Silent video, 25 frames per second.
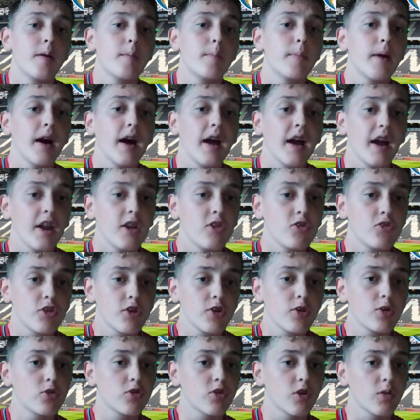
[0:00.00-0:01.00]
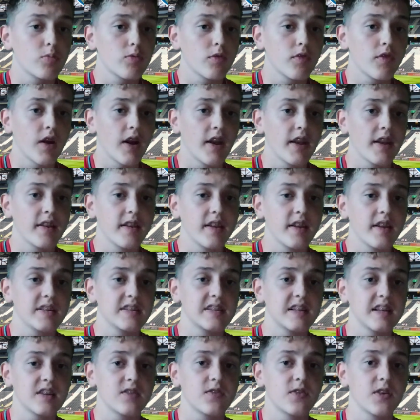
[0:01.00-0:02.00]
But Hendry also provided the
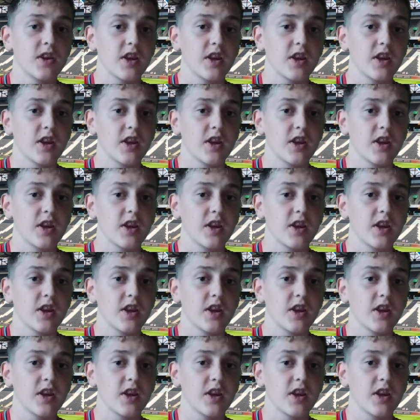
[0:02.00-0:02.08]
assist